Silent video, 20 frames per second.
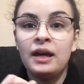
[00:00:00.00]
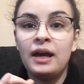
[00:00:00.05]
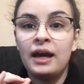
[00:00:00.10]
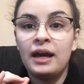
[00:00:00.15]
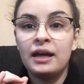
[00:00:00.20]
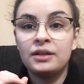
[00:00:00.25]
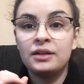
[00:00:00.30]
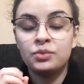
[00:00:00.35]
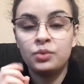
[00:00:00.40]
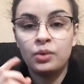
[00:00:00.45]

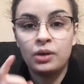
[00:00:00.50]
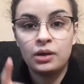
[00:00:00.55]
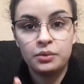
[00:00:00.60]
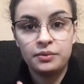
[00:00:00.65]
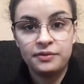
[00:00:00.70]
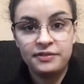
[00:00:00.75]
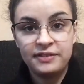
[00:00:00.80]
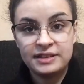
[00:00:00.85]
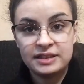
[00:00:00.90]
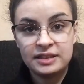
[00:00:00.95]
And one
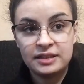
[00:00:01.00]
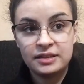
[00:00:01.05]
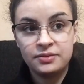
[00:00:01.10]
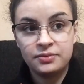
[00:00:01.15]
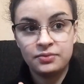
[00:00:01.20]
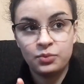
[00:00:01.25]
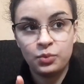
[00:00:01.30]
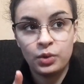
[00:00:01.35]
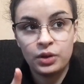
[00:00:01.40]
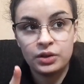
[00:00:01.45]
visit
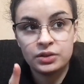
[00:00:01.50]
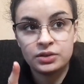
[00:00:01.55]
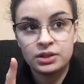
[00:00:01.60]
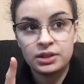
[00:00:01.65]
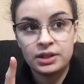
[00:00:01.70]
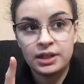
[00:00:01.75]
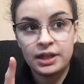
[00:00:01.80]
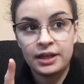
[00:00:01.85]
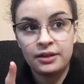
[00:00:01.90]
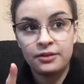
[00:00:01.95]
was like